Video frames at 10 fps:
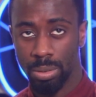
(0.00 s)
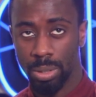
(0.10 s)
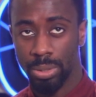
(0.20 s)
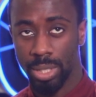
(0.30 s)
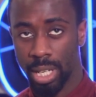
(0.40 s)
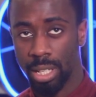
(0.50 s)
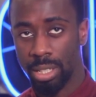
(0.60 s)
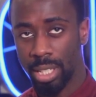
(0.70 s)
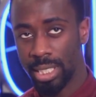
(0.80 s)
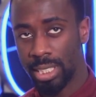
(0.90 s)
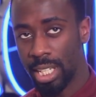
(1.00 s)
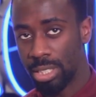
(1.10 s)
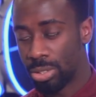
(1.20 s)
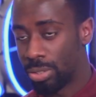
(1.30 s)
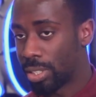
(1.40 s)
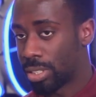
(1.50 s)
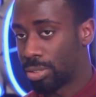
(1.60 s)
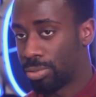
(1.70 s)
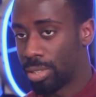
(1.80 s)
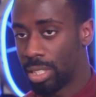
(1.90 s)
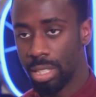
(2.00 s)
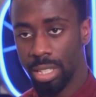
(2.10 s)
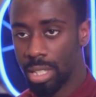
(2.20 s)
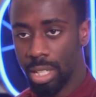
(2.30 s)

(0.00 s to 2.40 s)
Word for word: when is it? Yeah, 98 to 2003,